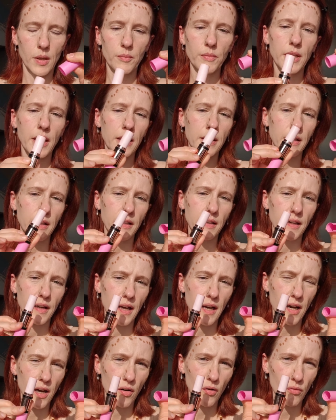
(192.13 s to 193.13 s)
I'm taking
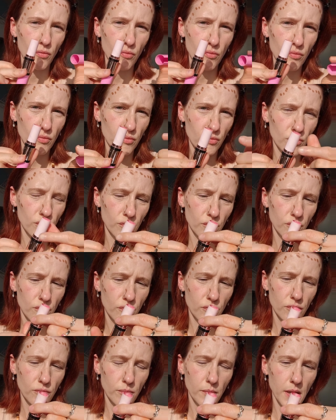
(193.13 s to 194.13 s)
now
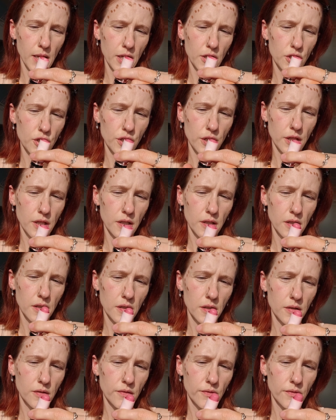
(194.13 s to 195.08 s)
blush shade.